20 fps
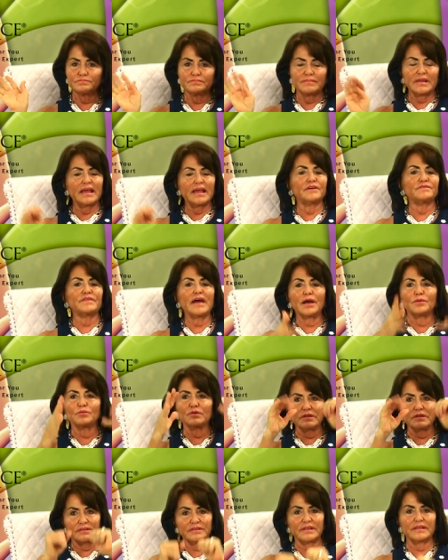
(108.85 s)
They have that
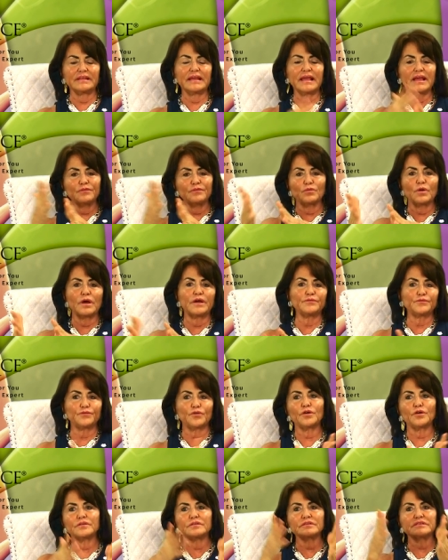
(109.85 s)
one. Then they have one
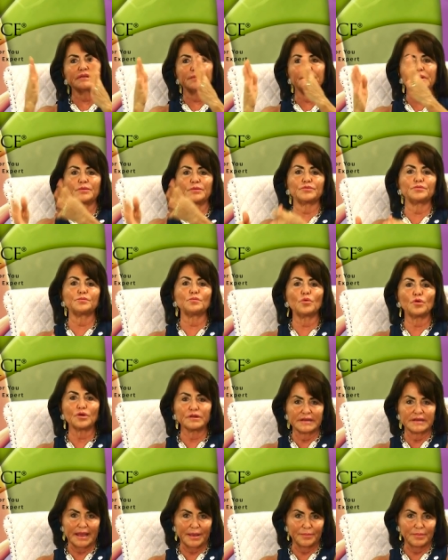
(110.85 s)
for somebody with more
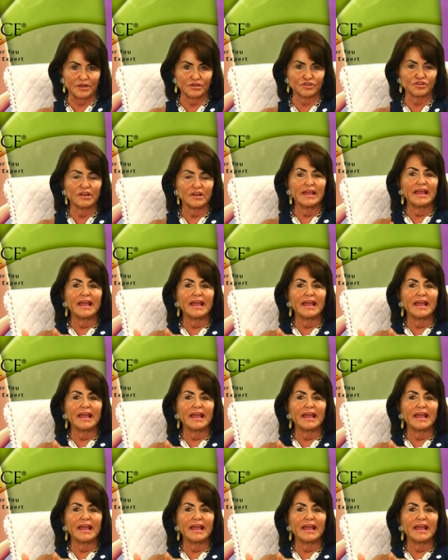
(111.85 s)
damage.